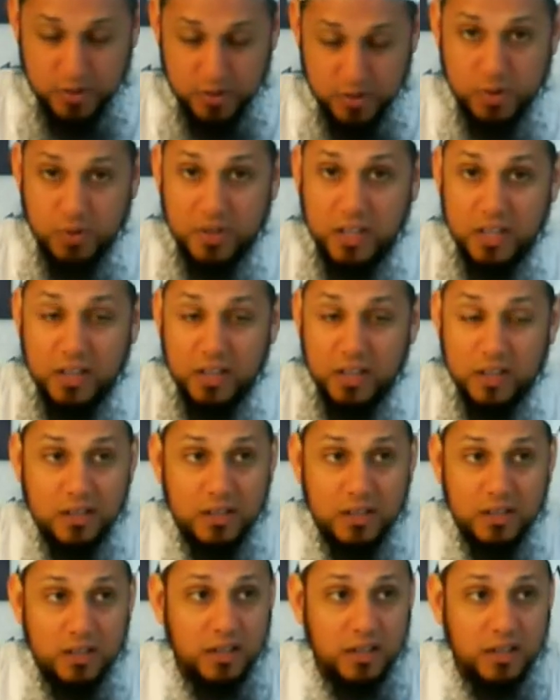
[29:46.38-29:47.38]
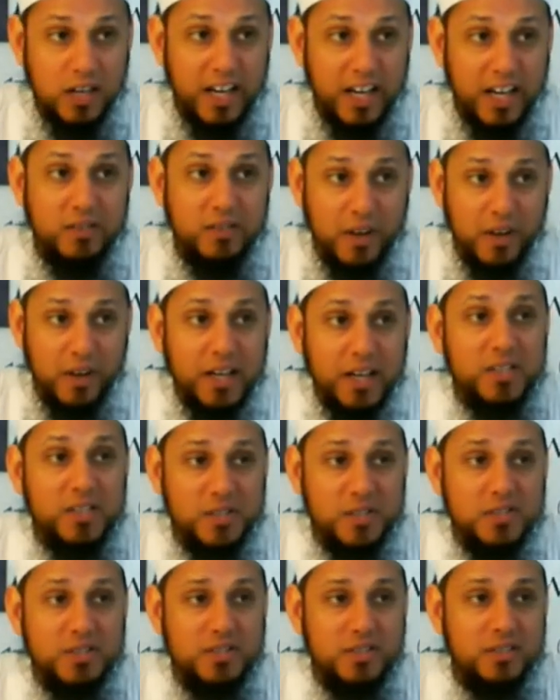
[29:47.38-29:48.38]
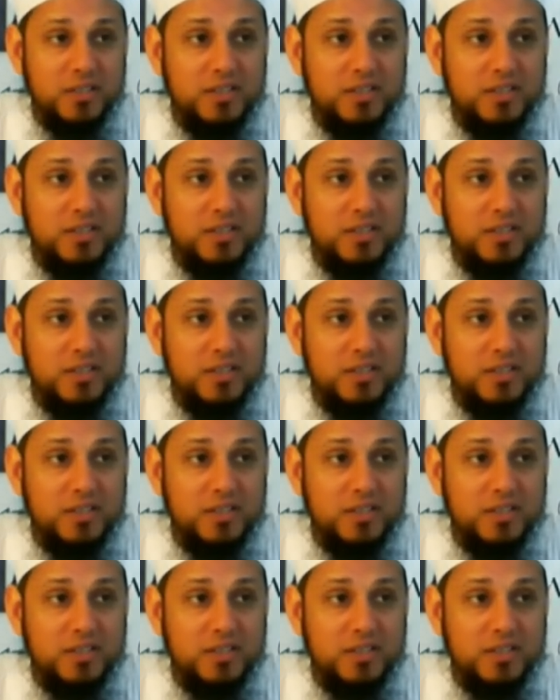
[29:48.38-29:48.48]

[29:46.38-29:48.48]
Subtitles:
So the advice